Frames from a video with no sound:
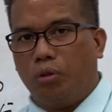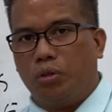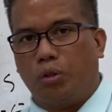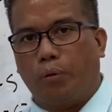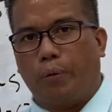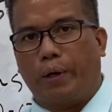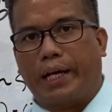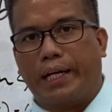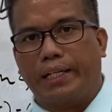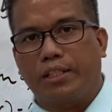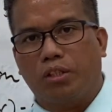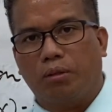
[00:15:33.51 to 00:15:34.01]
So we
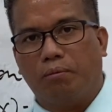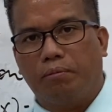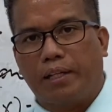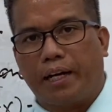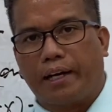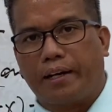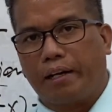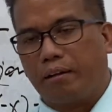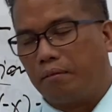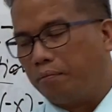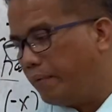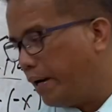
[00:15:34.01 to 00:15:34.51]
can
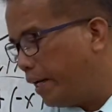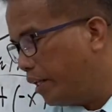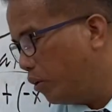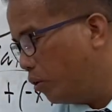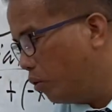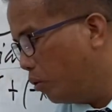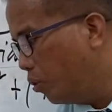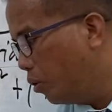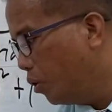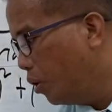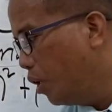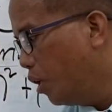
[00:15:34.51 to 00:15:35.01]
subtract it by
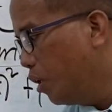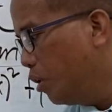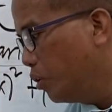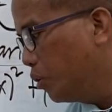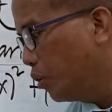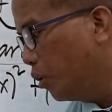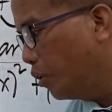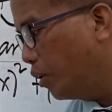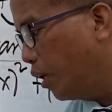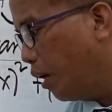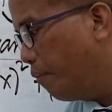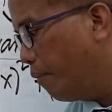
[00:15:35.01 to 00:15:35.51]
2. So
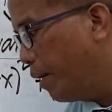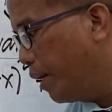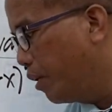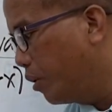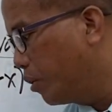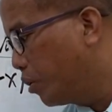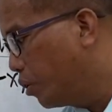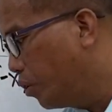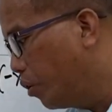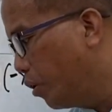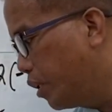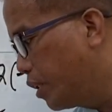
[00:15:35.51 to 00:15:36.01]
3
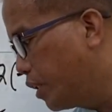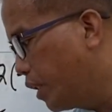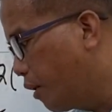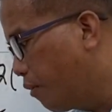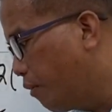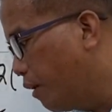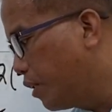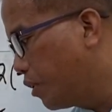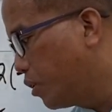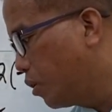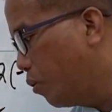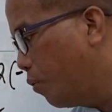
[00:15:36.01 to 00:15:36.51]
minus 2 is
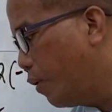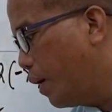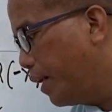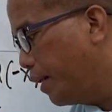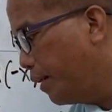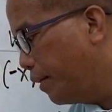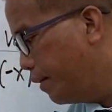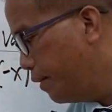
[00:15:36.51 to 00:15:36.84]
equals to 1.